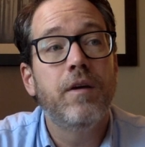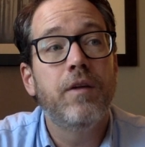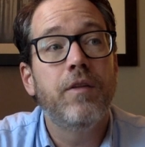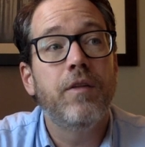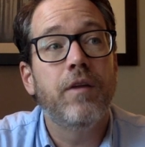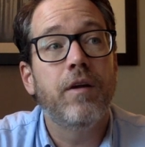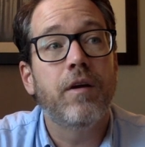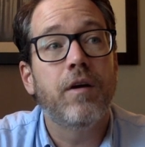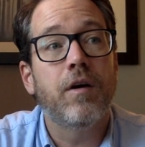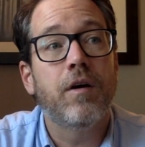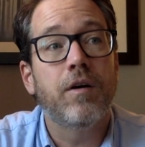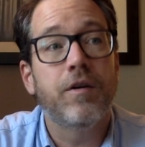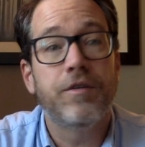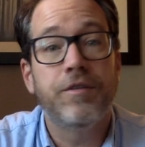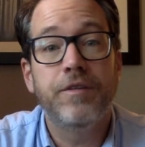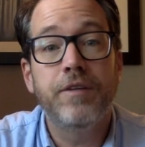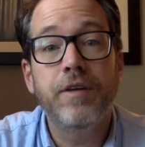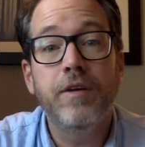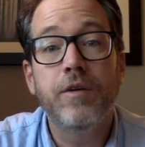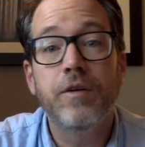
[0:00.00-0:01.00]
they are
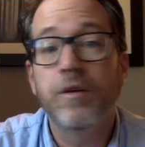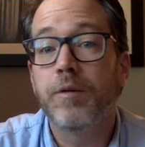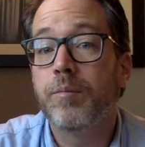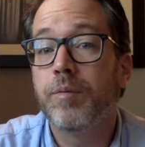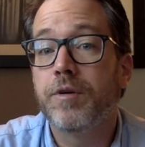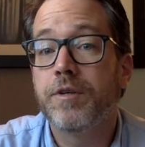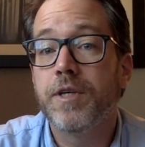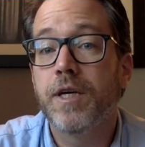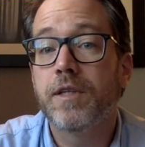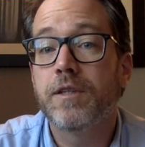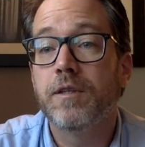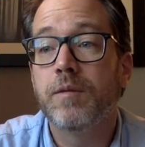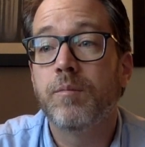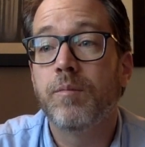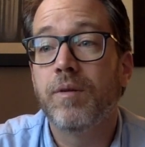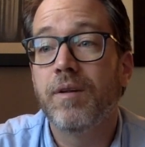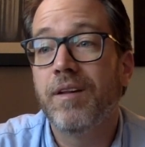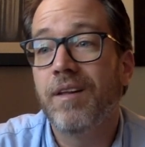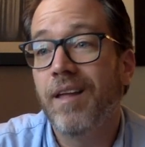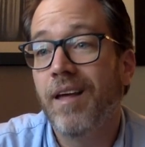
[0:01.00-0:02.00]
sealed and protected,
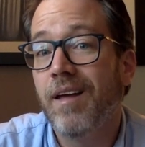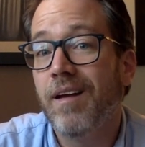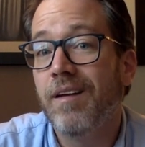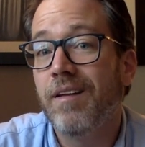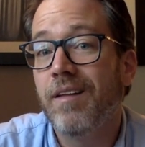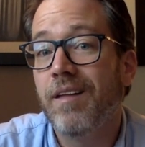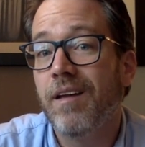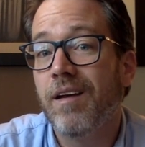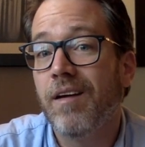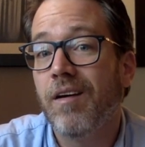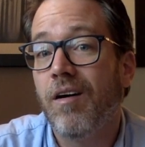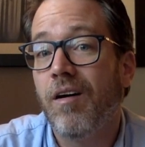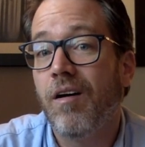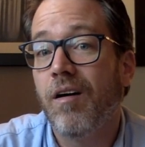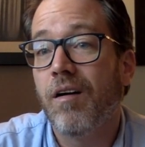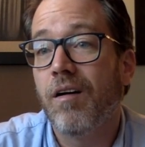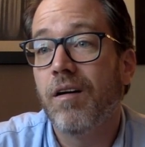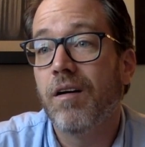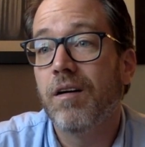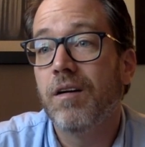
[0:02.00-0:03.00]
but then they
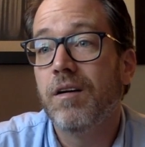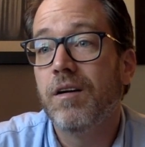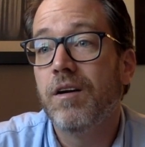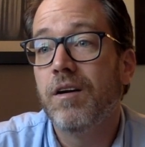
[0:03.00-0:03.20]
are